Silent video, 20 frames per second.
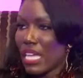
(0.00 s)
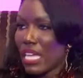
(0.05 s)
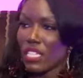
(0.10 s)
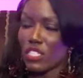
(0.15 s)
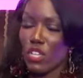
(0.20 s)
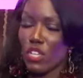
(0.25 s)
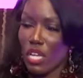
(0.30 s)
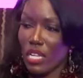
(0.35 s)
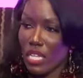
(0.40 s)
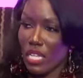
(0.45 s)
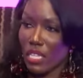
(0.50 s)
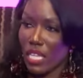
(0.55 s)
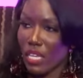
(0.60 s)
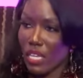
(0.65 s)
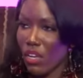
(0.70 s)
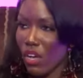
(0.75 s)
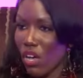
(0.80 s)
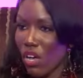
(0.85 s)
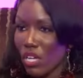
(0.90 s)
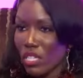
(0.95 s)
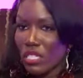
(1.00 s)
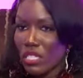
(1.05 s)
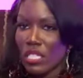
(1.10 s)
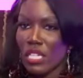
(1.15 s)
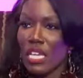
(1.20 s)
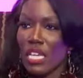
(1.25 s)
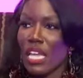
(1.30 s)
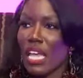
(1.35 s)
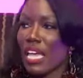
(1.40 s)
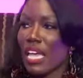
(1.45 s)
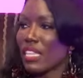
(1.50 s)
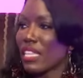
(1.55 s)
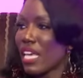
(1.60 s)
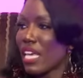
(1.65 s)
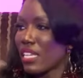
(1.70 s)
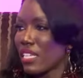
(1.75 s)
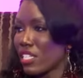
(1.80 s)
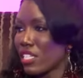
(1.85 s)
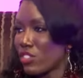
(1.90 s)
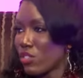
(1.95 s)
And he taught at Legon, and
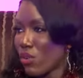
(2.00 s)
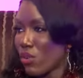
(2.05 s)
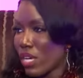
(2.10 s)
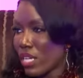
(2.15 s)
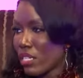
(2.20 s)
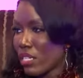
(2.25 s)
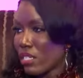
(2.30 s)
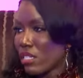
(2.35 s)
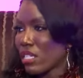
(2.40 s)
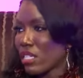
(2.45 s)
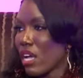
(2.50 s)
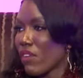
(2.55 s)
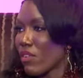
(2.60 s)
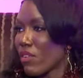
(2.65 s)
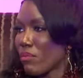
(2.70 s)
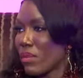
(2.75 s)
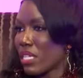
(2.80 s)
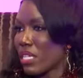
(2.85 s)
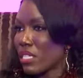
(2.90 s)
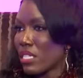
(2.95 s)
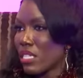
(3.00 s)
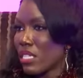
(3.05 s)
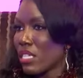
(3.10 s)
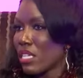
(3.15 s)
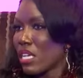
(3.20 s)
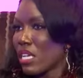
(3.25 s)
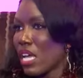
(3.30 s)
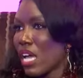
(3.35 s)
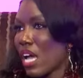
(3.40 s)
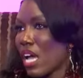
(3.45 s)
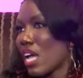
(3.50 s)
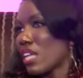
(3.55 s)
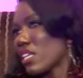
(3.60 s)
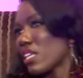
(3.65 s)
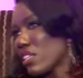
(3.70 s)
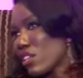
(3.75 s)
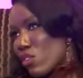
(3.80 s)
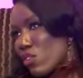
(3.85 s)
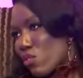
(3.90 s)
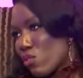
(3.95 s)
then he joined government uh,
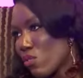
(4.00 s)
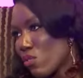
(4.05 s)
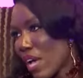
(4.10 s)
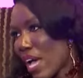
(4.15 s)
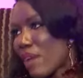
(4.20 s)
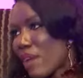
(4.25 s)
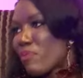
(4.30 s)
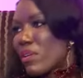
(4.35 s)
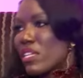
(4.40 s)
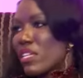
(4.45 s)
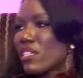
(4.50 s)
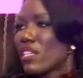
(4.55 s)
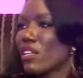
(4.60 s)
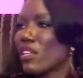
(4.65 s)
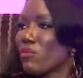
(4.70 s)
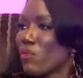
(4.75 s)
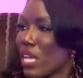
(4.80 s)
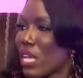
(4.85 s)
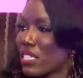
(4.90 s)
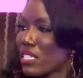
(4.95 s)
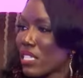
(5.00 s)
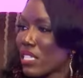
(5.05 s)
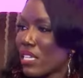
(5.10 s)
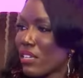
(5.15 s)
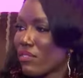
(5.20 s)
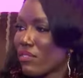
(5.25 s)
and then the coup happened, and then so we your, had to your,